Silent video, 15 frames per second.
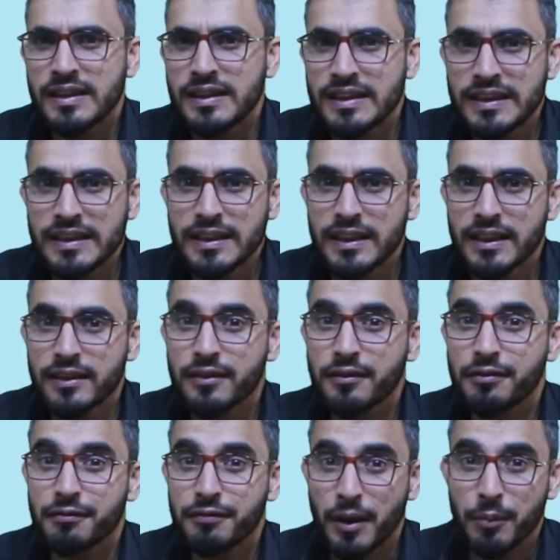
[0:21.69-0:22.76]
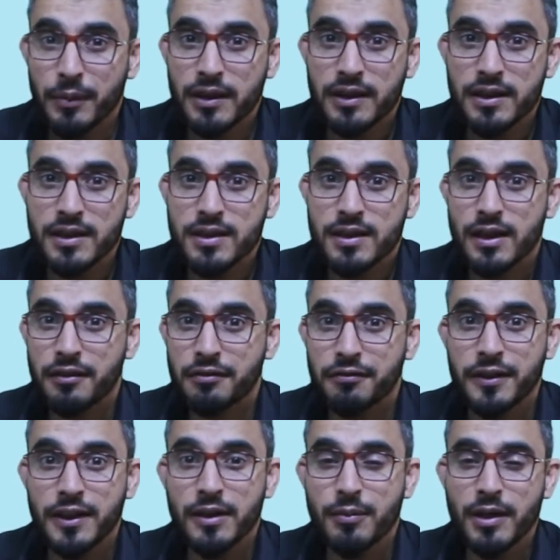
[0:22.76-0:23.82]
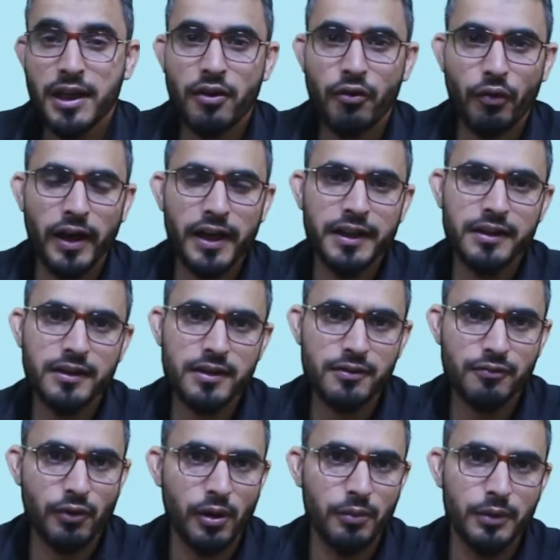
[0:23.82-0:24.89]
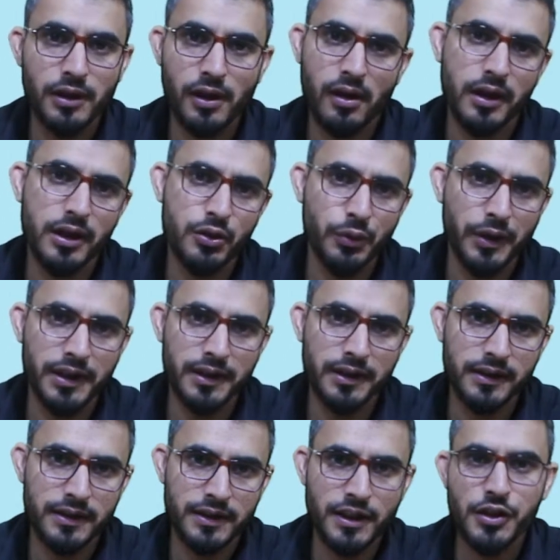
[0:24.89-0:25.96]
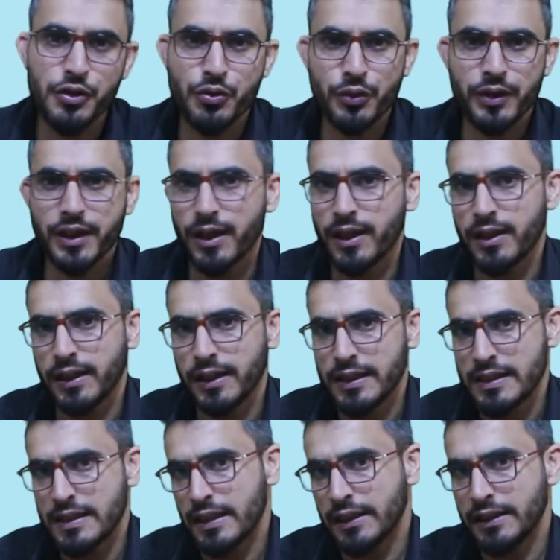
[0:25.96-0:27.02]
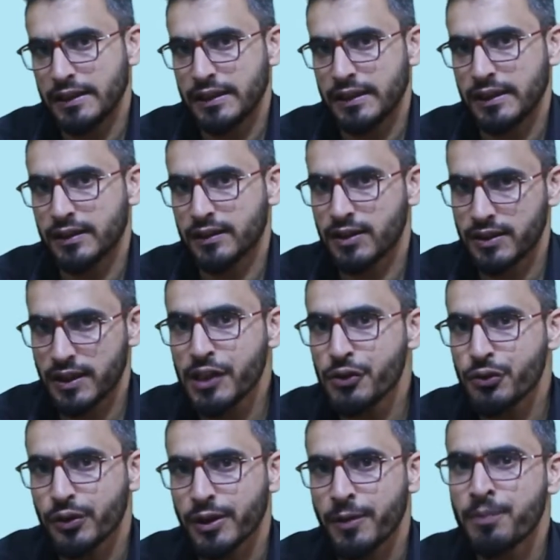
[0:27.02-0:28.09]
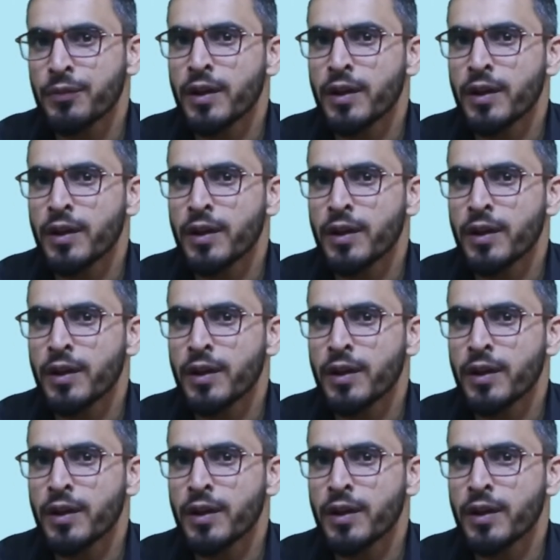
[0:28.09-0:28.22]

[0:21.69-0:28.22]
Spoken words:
leading feminist or female writers from early 20th century and late 19th century.